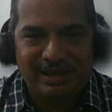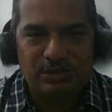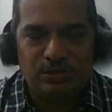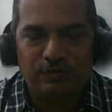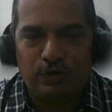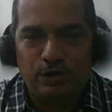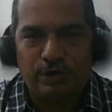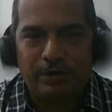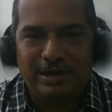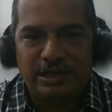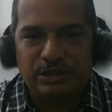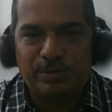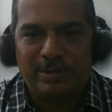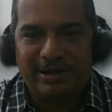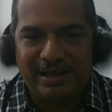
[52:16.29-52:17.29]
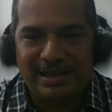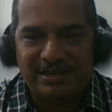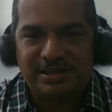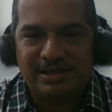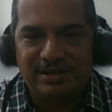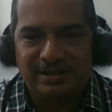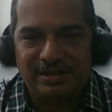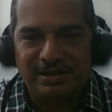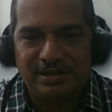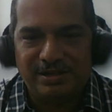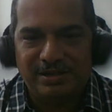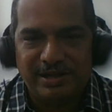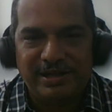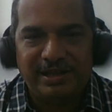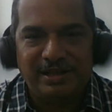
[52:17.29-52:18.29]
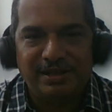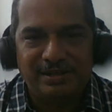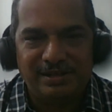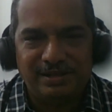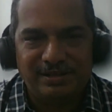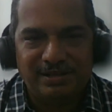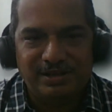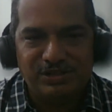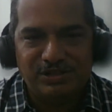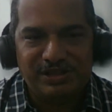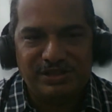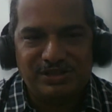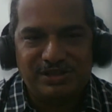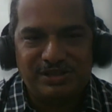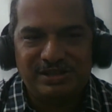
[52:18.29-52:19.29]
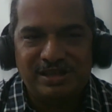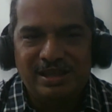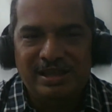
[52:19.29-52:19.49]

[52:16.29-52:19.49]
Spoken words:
So for your expertise and treating the diseases